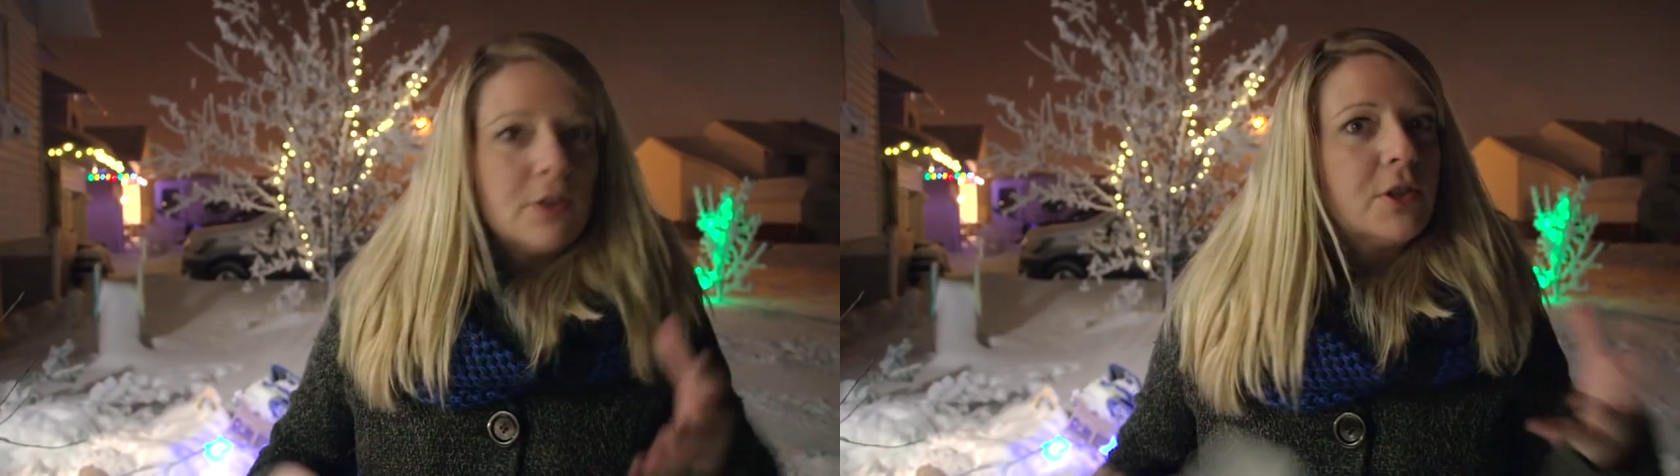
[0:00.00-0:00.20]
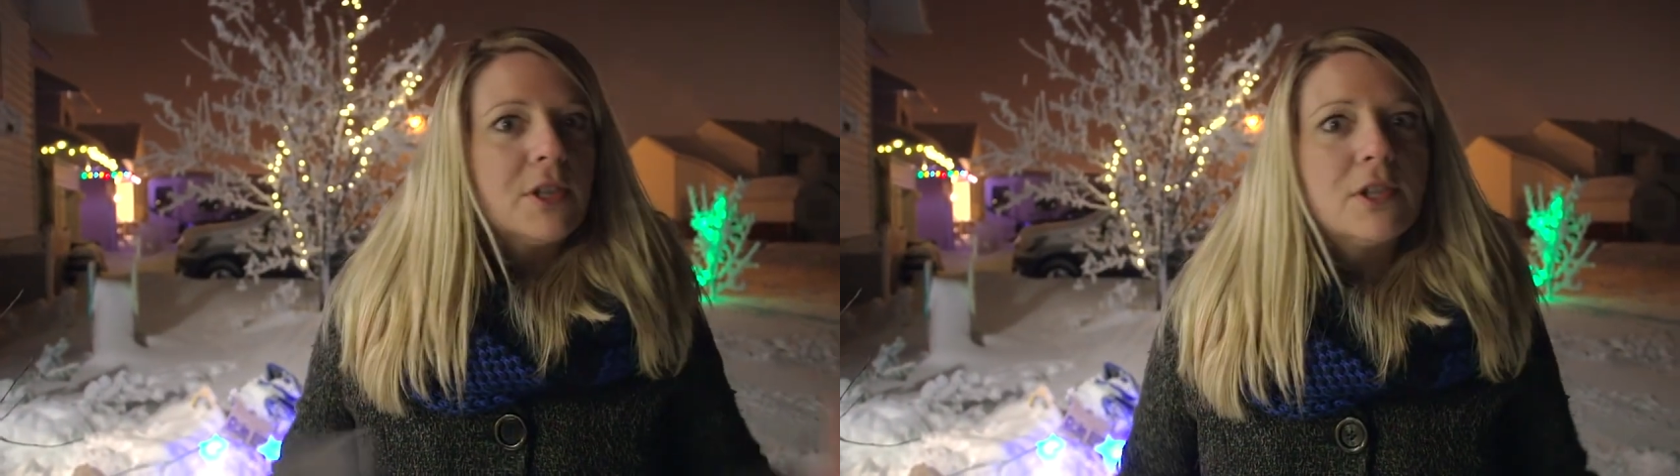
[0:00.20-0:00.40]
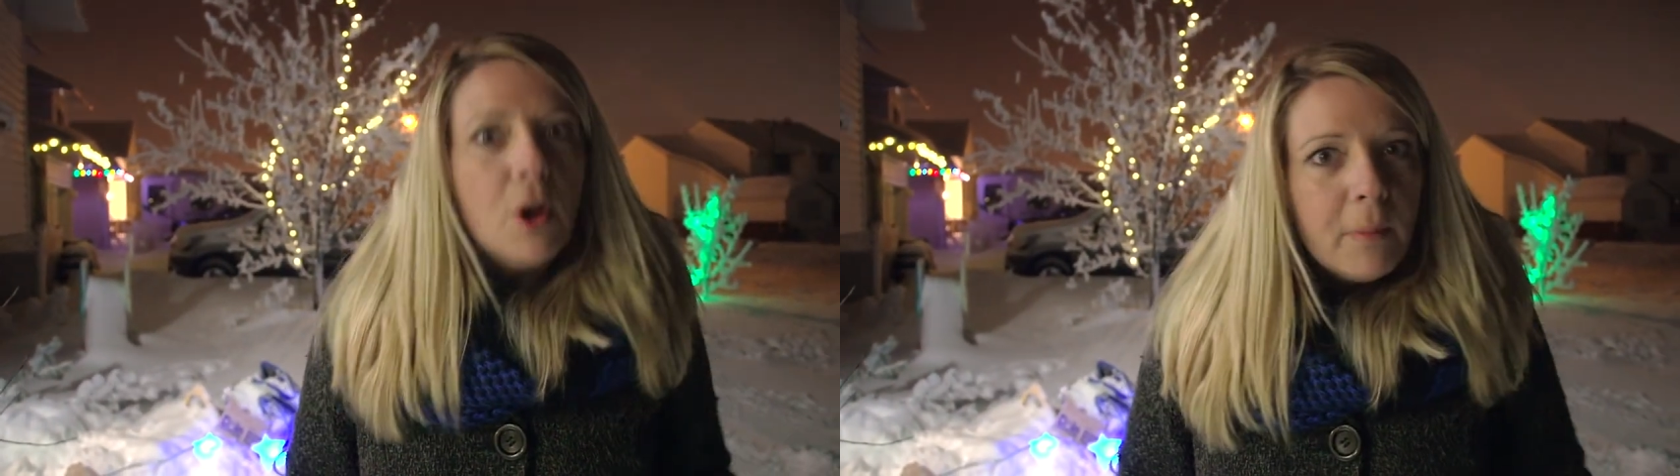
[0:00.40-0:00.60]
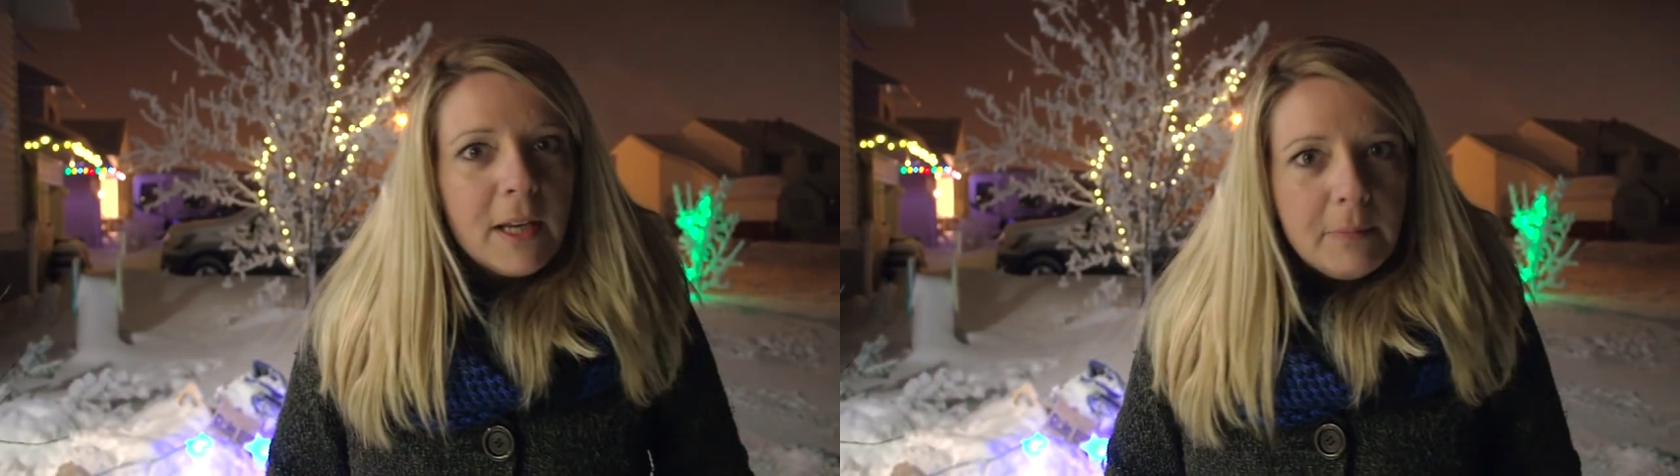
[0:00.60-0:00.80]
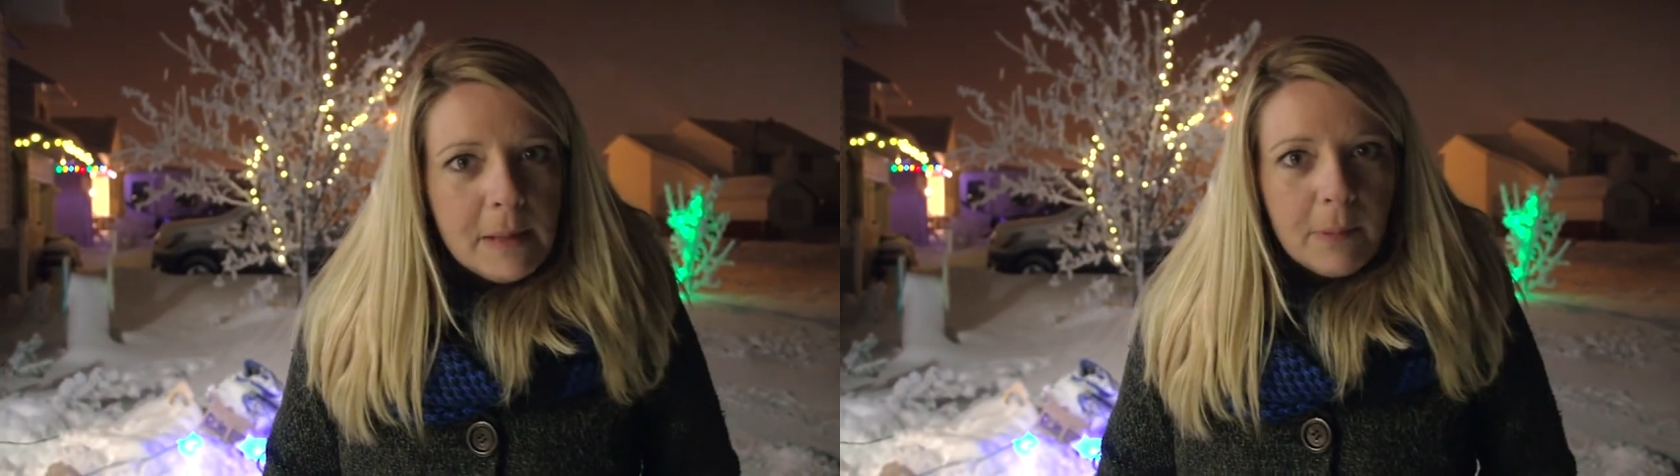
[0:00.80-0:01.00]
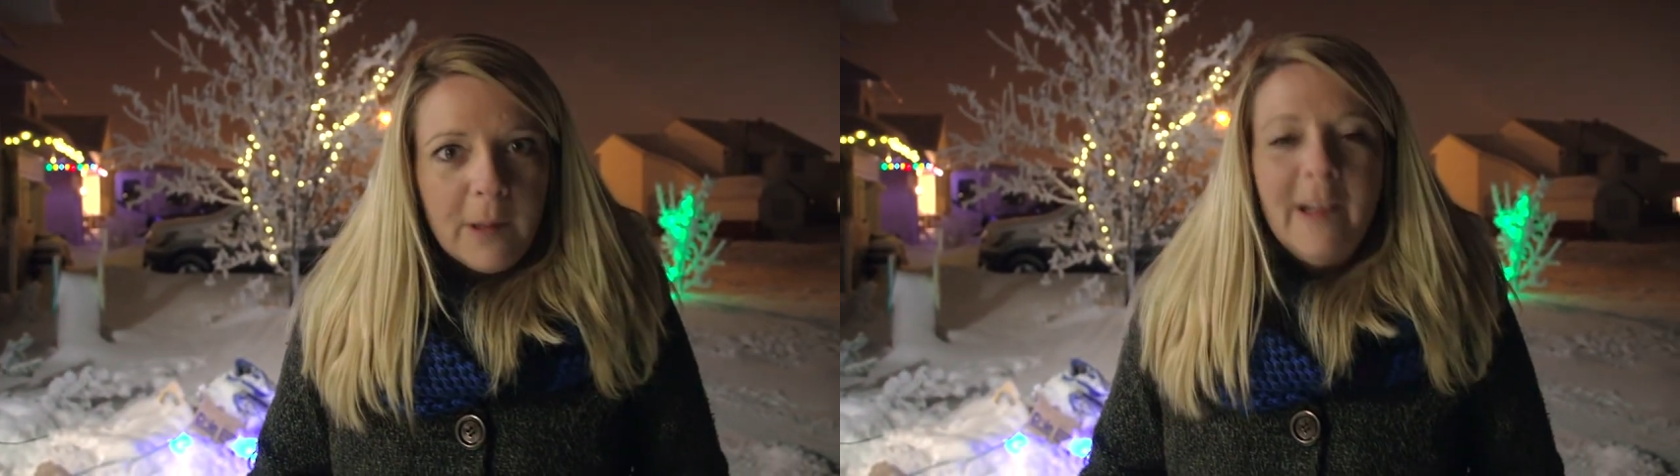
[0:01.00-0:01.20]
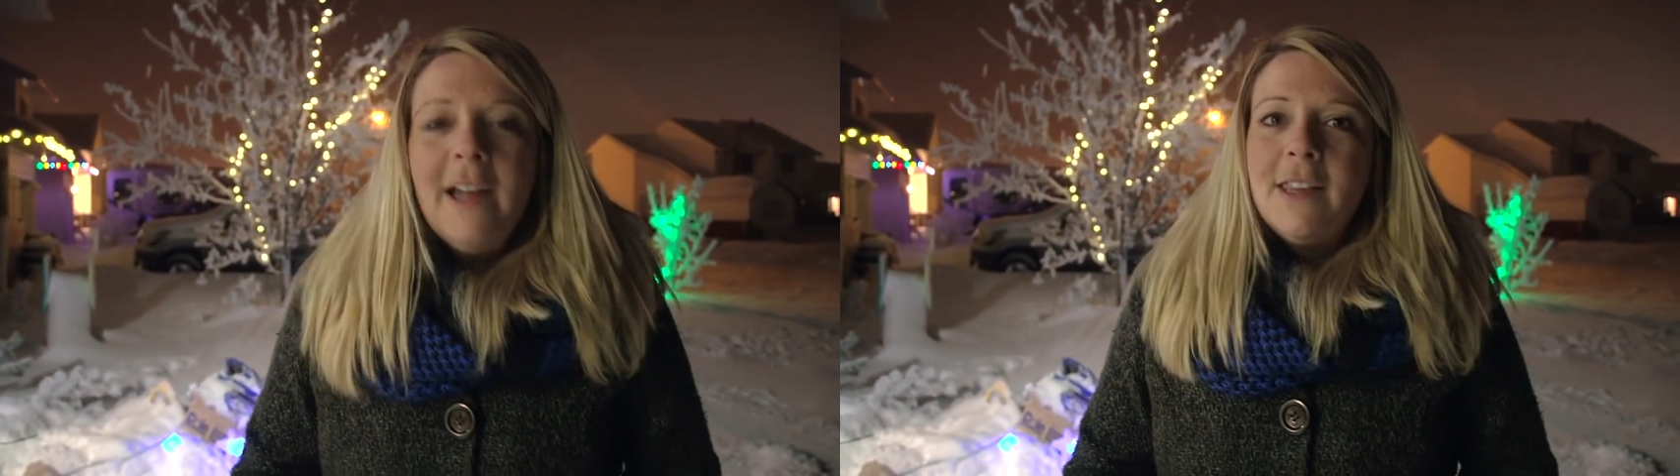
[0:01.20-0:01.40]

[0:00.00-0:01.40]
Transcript: There's just so many people